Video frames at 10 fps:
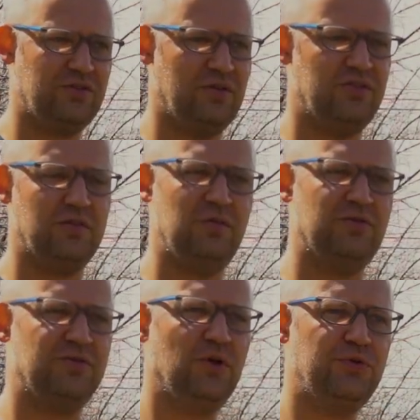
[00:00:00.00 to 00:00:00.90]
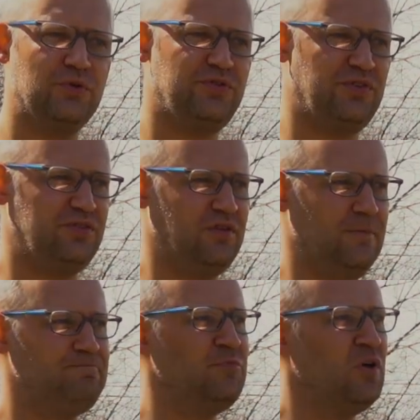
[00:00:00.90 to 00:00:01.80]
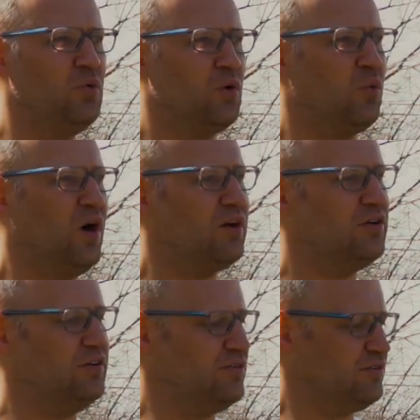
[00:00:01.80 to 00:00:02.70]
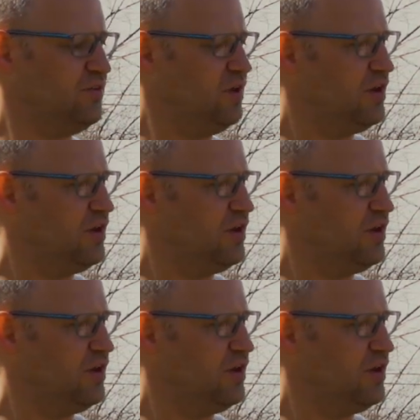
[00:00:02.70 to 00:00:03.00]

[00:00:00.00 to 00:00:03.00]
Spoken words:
and it's going to be a flow-through system where water is